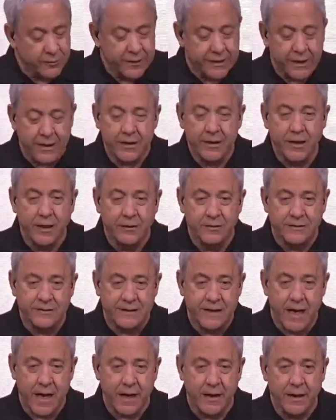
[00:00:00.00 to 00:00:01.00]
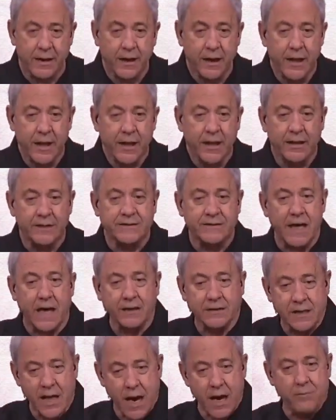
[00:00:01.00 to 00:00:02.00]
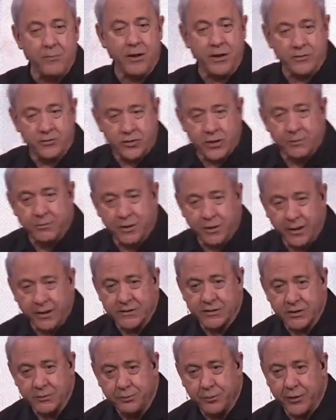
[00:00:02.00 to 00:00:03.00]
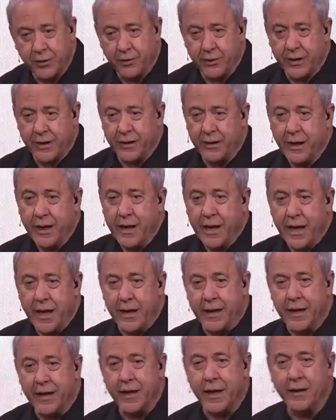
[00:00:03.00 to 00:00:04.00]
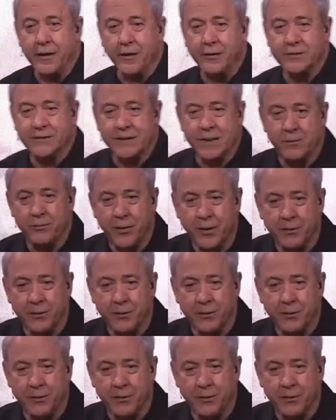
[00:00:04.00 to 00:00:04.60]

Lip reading: we get an understanding. It's that time of the tribulation period. And then I know some